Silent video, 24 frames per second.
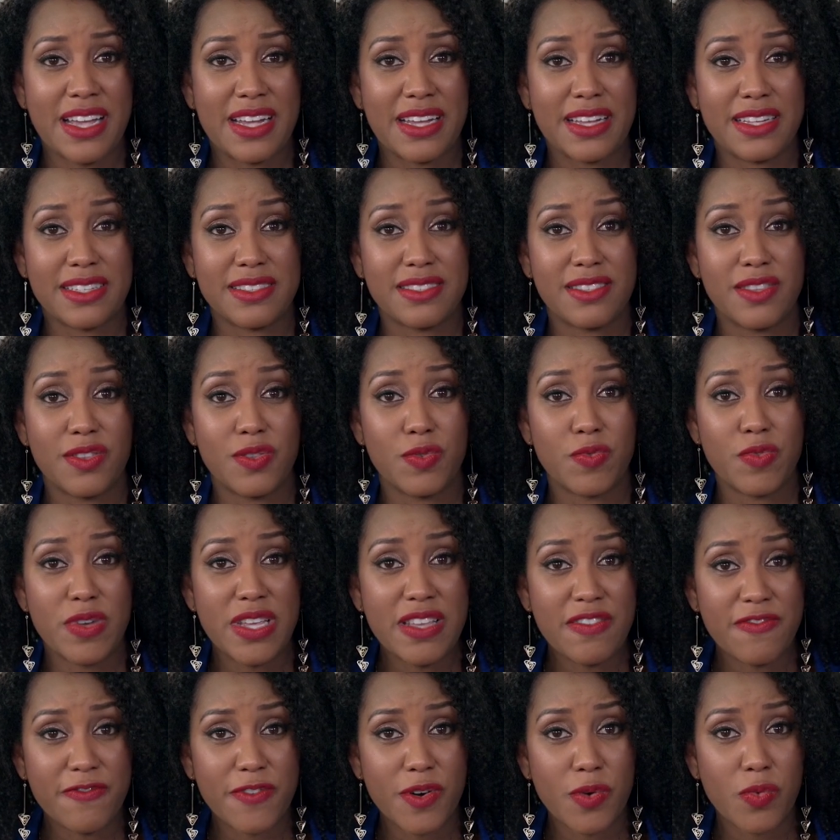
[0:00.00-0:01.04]
uh,
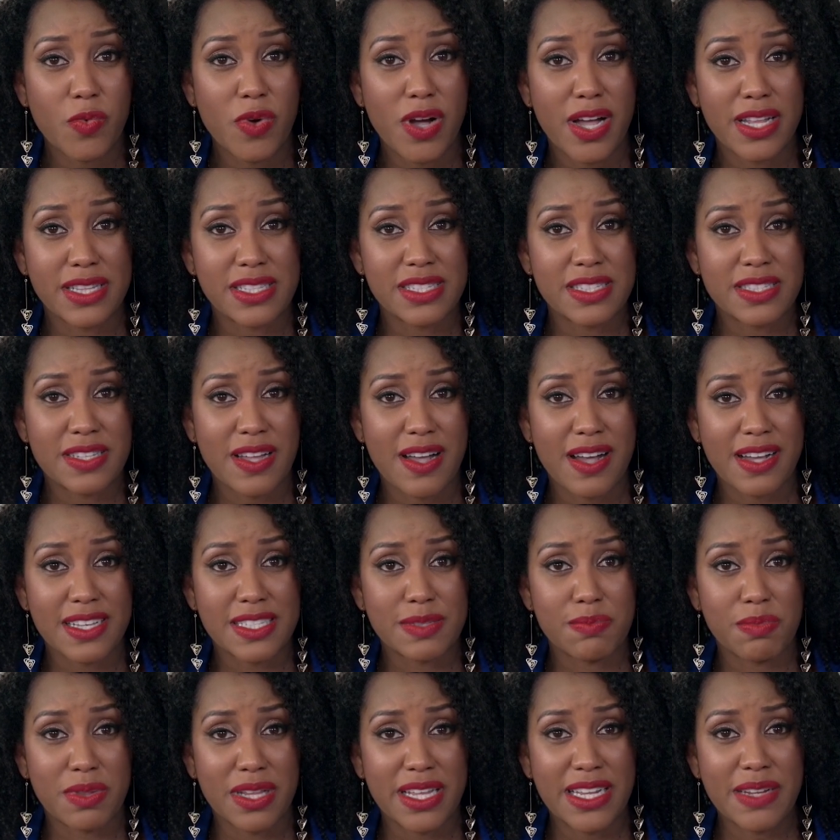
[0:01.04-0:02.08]
three for one stock
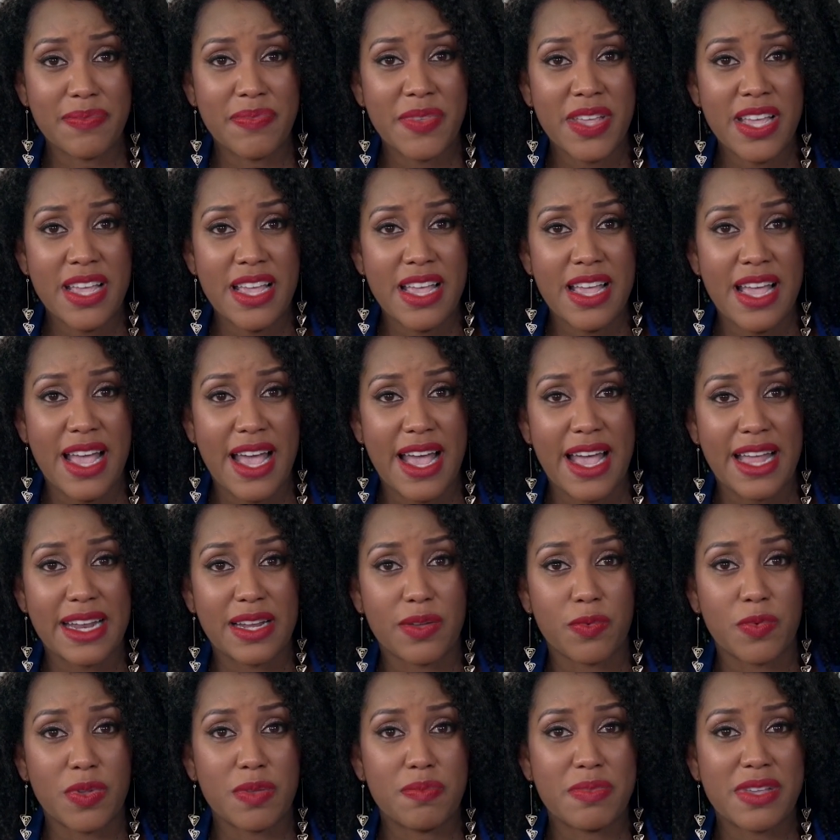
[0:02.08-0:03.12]
split, and
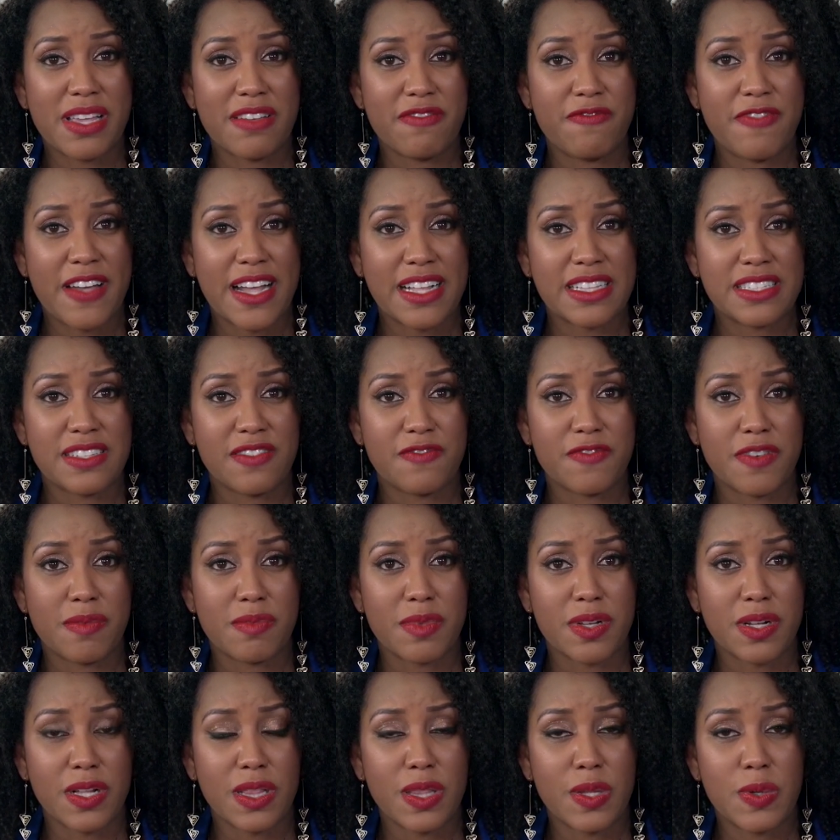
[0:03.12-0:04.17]
it will be effective
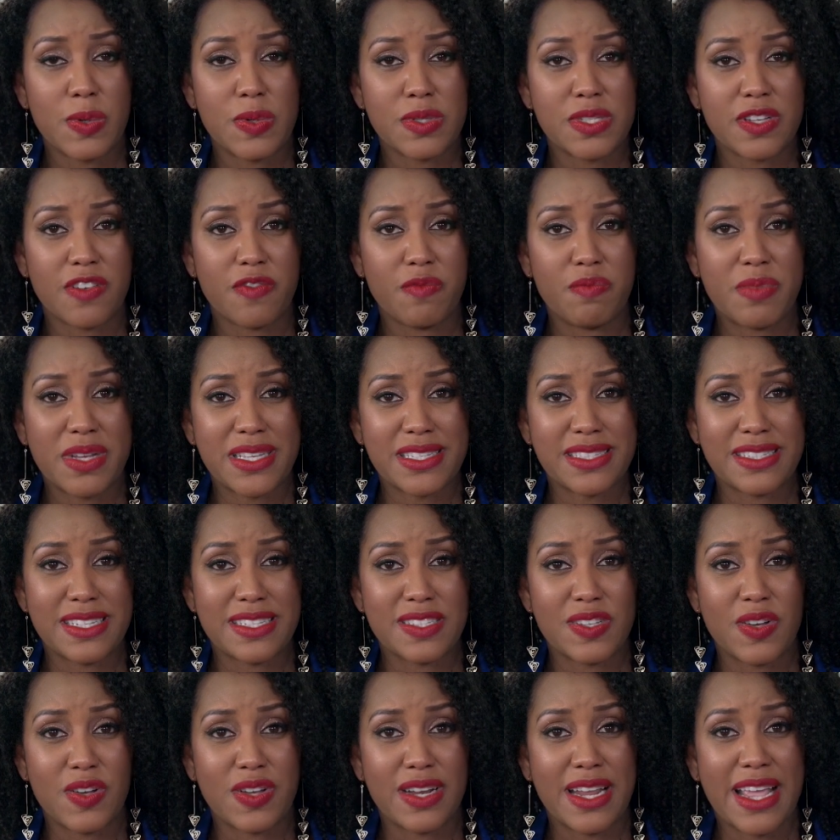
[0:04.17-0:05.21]
from the close of
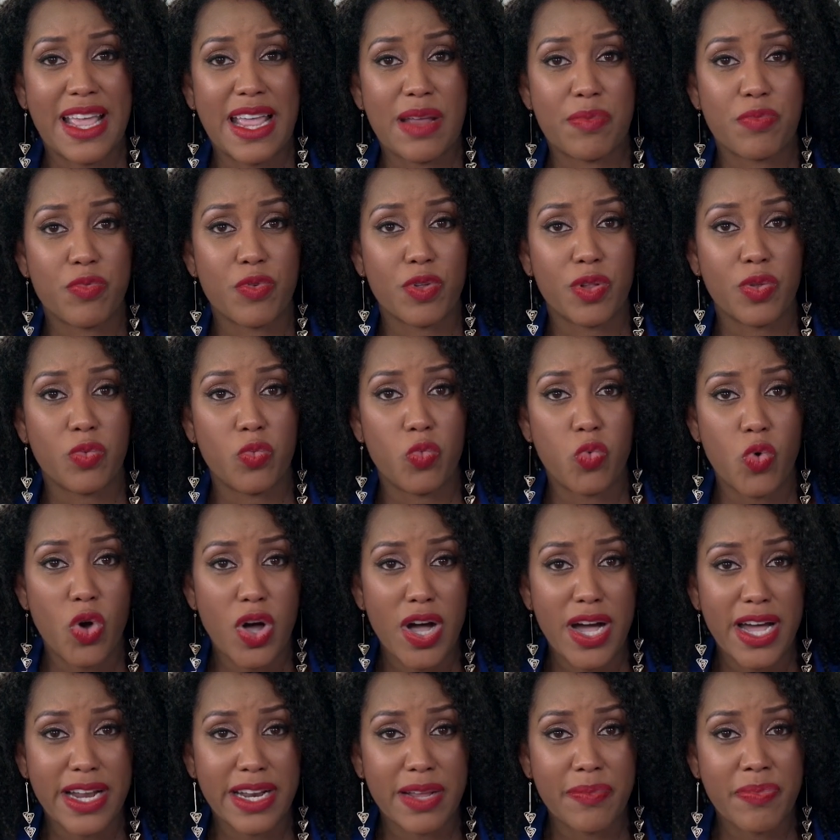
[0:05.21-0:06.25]
business on April
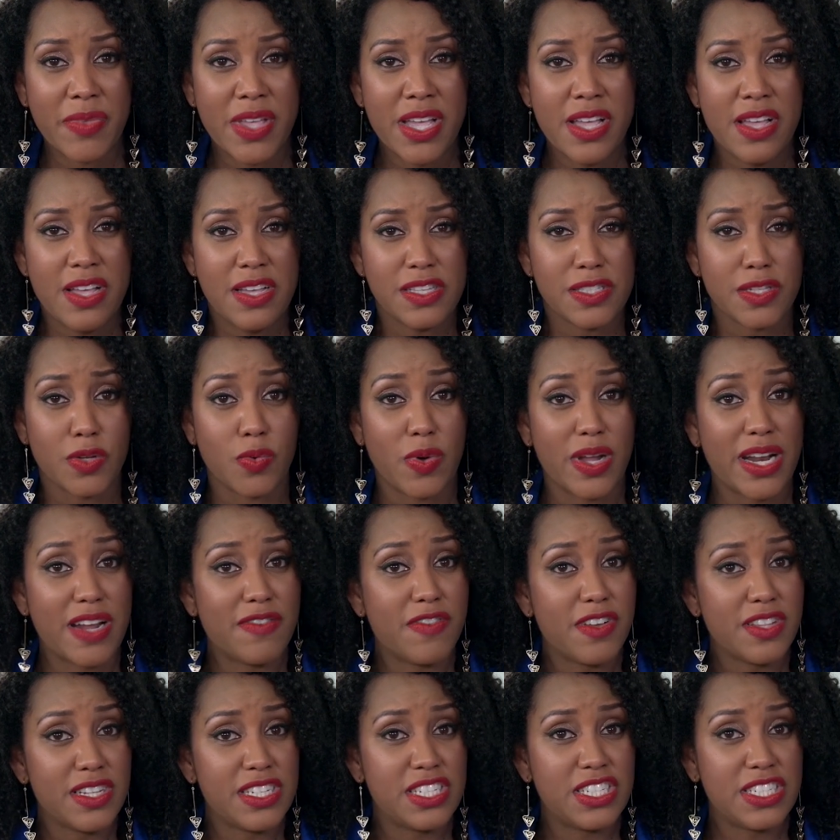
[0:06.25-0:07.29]
first. So
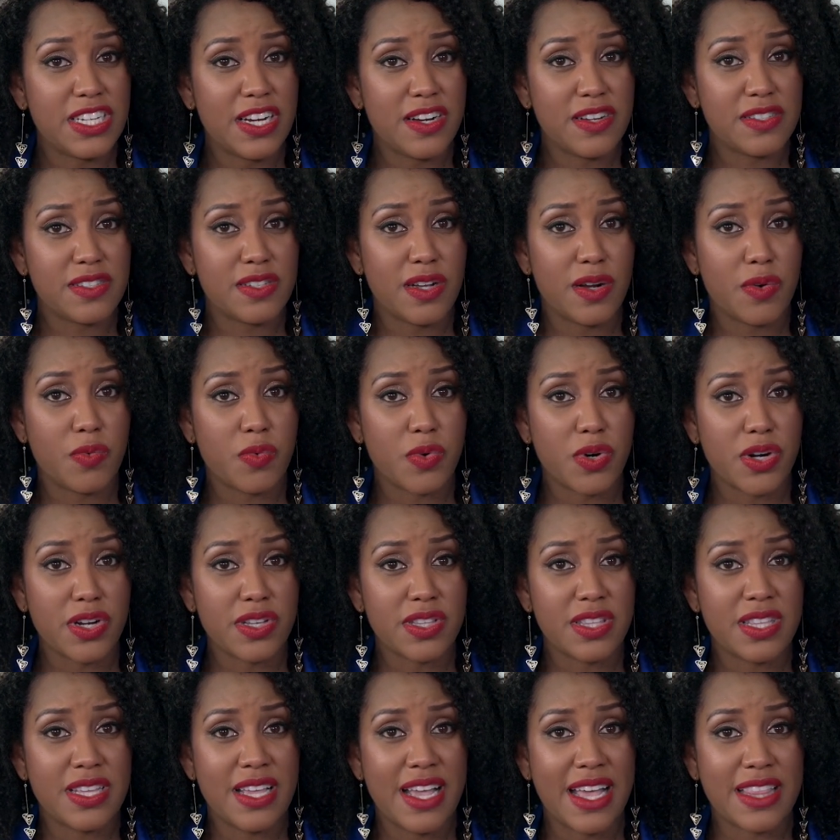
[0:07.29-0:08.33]
whatever the shares are
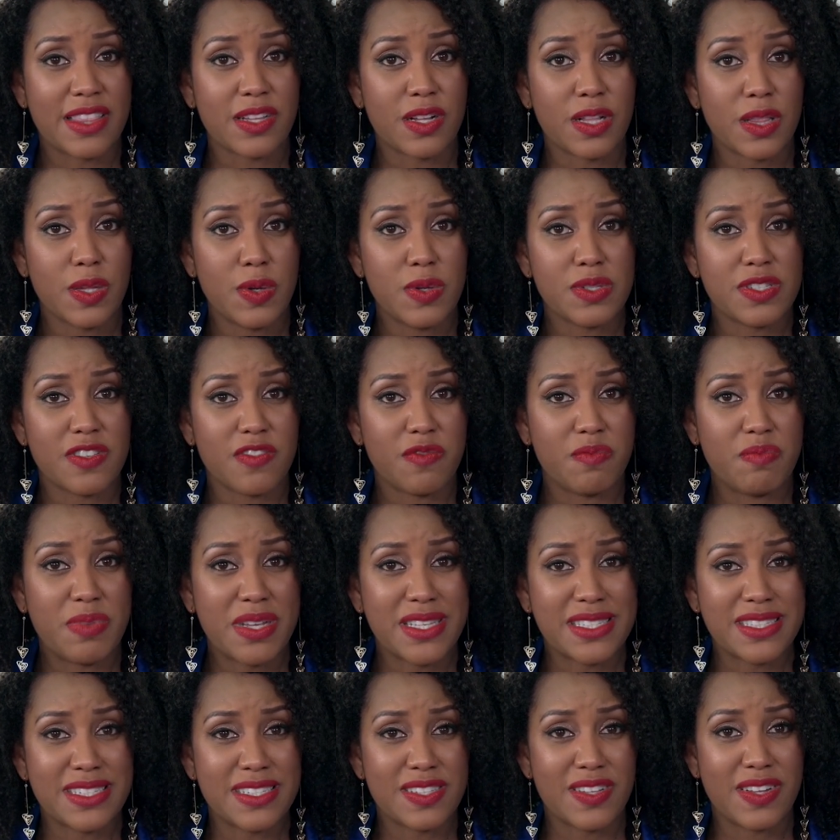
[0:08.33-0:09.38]
worth at the close of
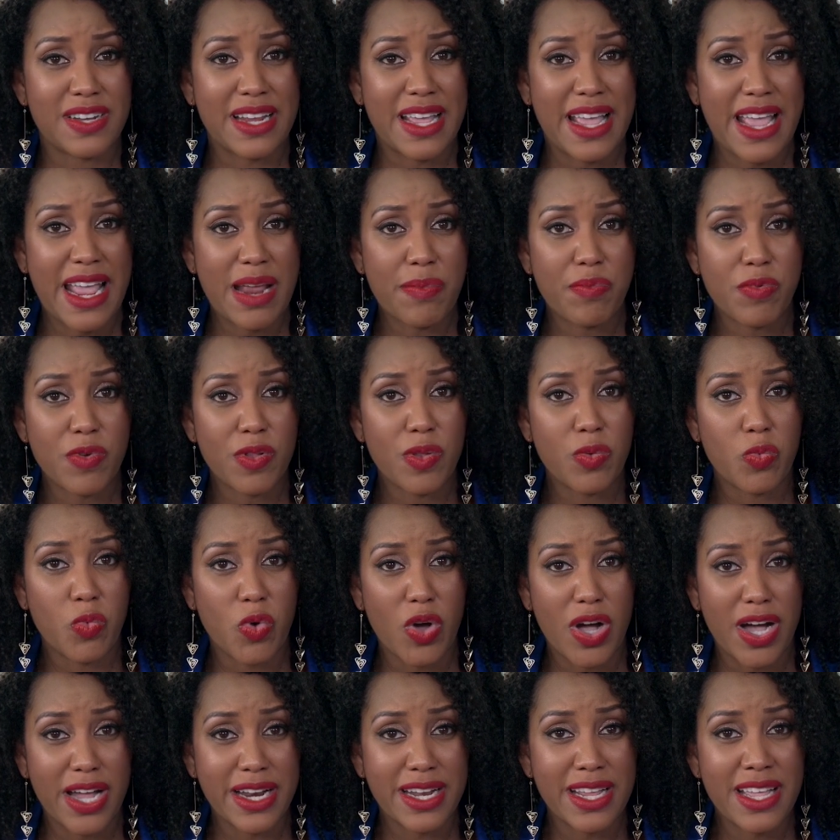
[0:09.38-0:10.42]
business on April
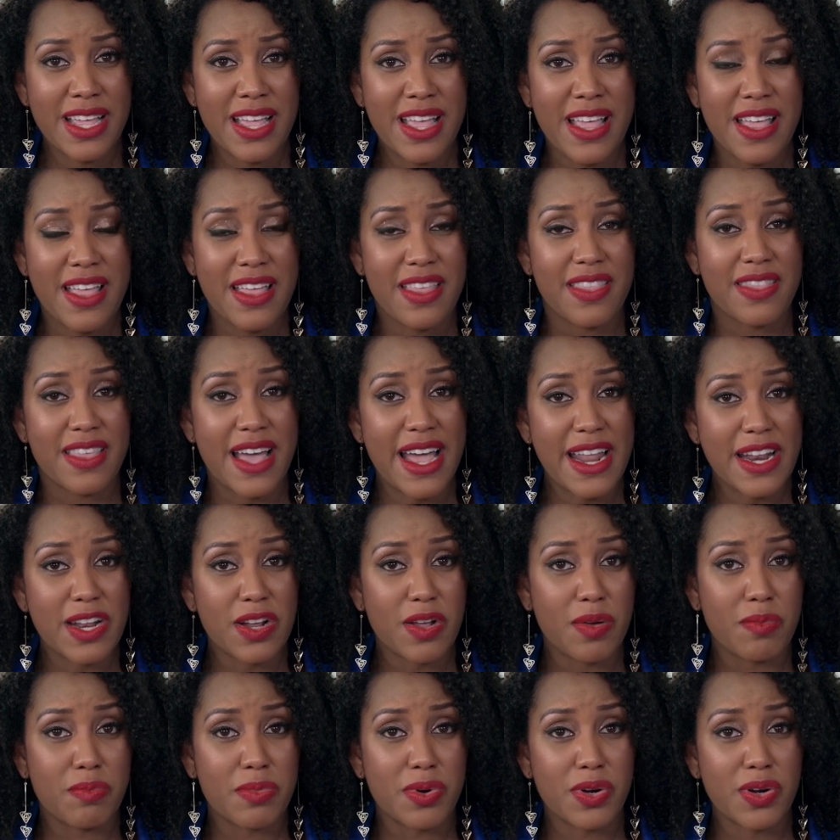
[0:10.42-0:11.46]
first, that
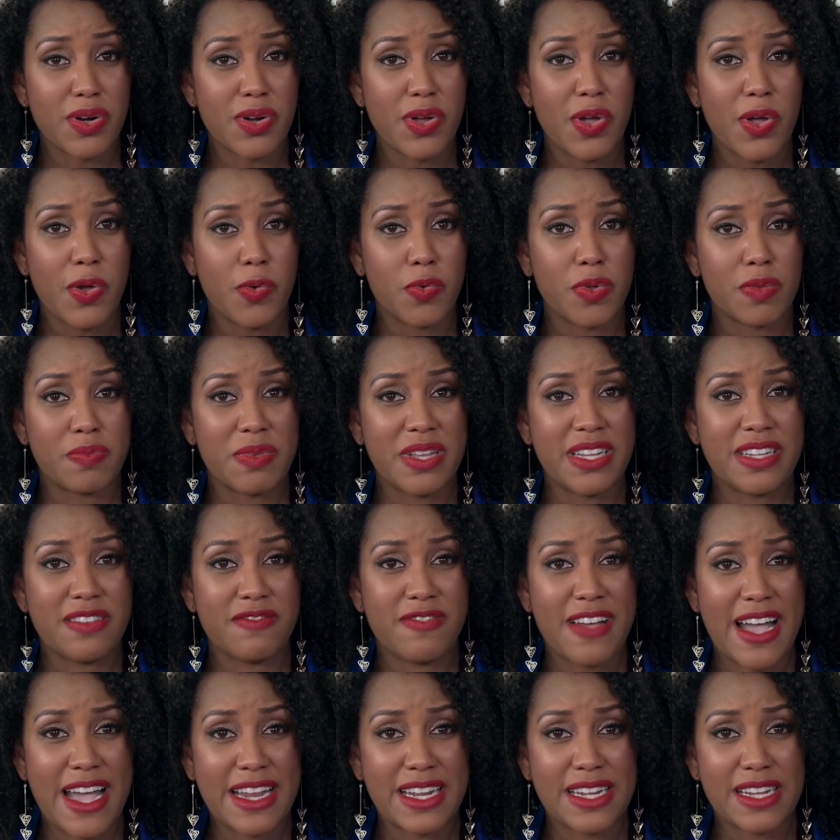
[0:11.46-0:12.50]
number will be
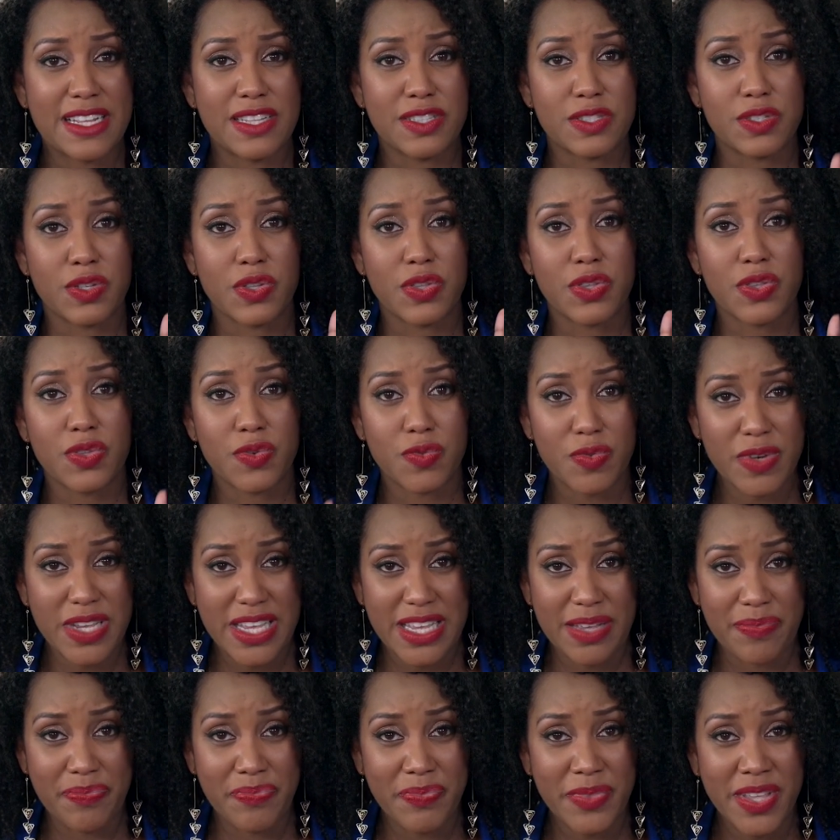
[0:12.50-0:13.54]
divided into
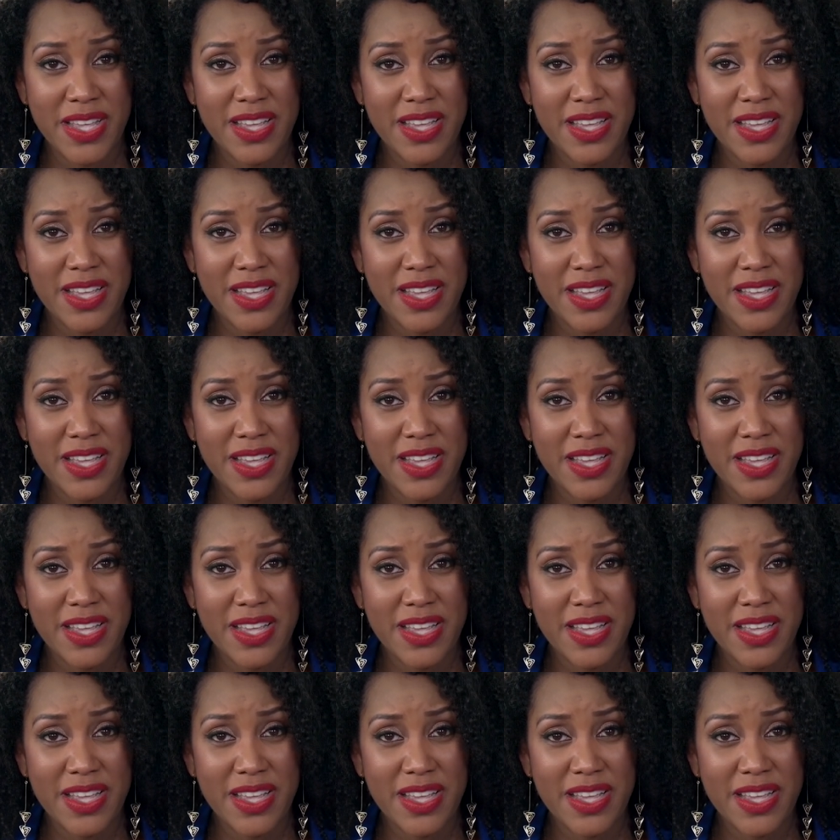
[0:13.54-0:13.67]
three.